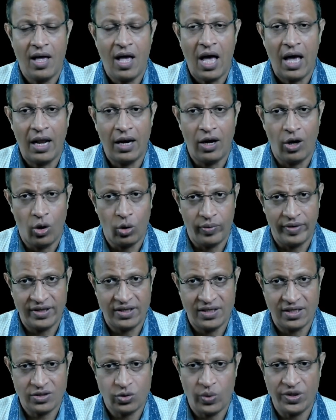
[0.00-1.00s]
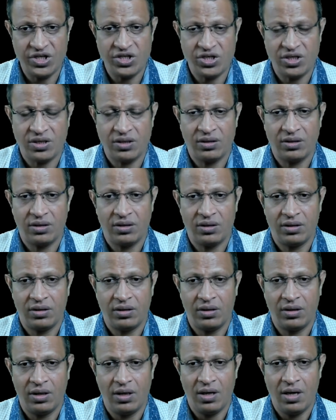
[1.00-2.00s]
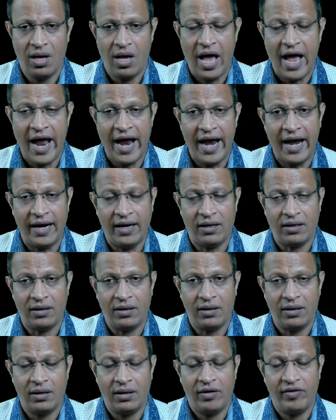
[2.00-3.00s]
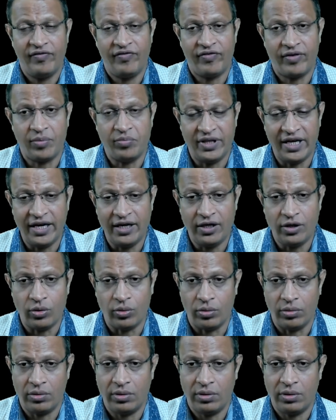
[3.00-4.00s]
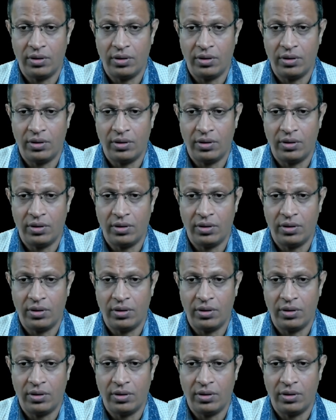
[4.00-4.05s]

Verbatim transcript: along with the switch and from there to